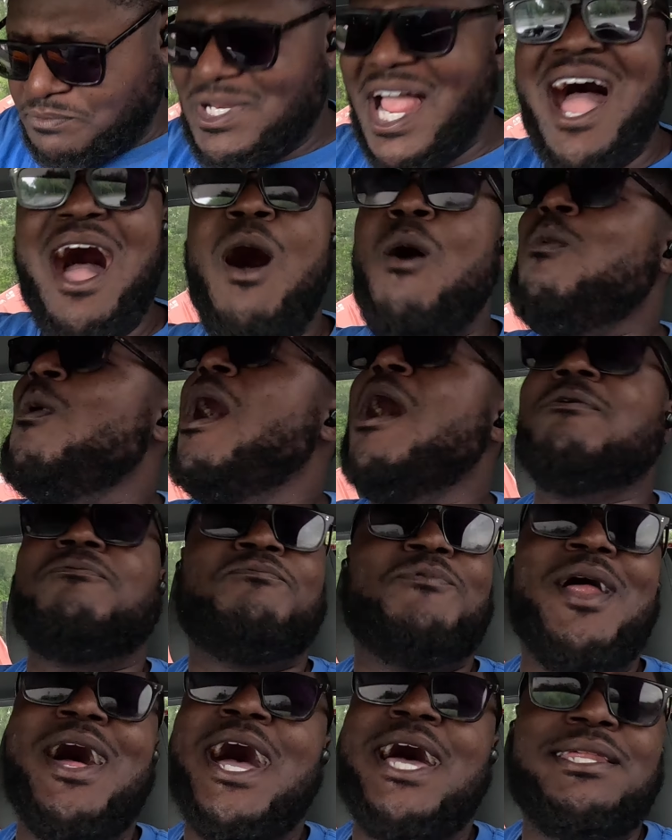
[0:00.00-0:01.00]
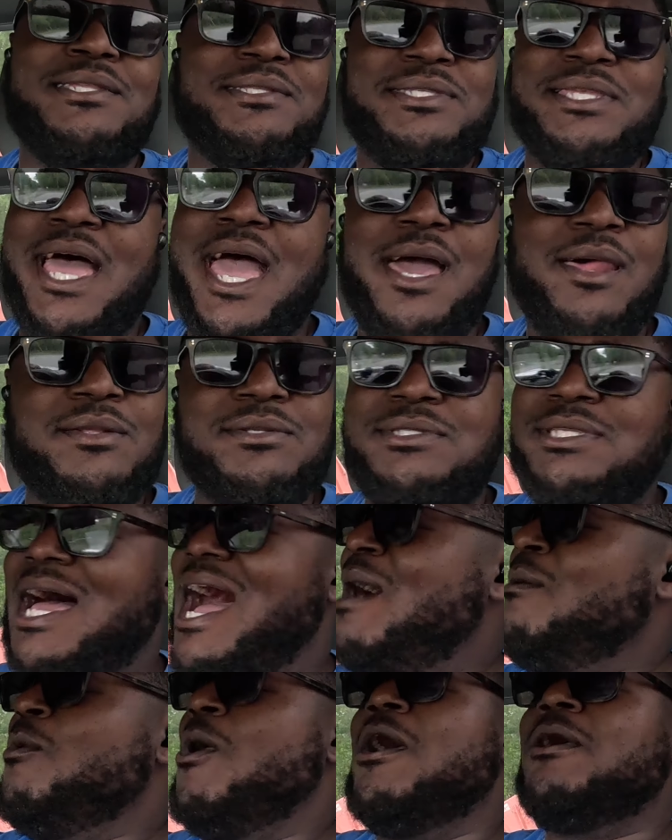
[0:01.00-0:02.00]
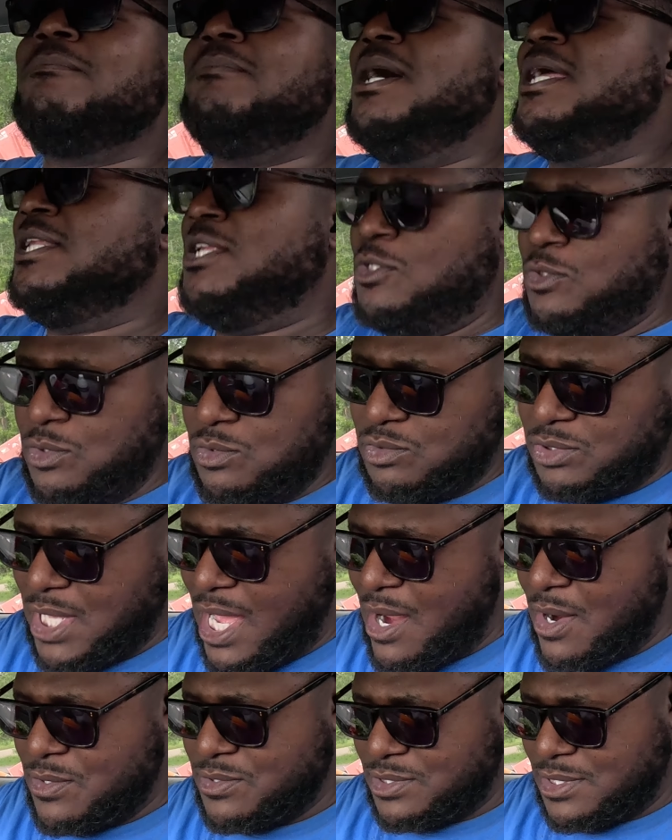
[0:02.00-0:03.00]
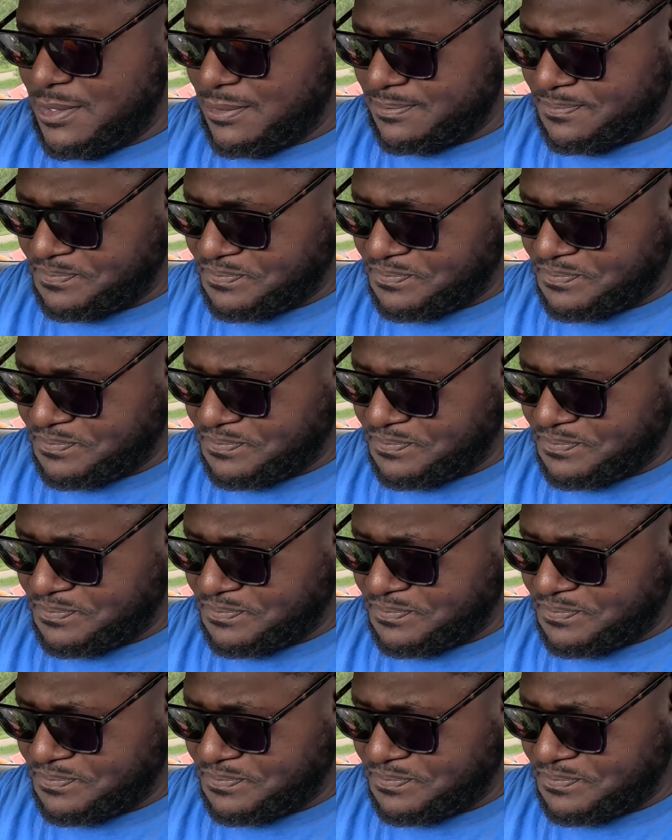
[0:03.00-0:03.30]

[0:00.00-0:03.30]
I work Friday, Saturday, so I work Monday through Thursday.